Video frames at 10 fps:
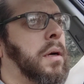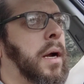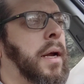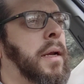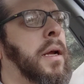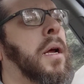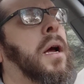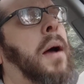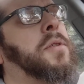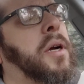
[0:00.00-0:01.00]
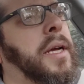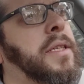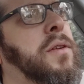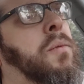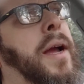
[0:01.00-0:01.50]
All right, I'm sorry,
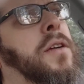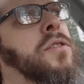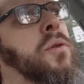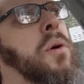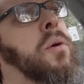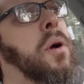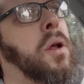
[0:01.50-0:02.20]
he's the record store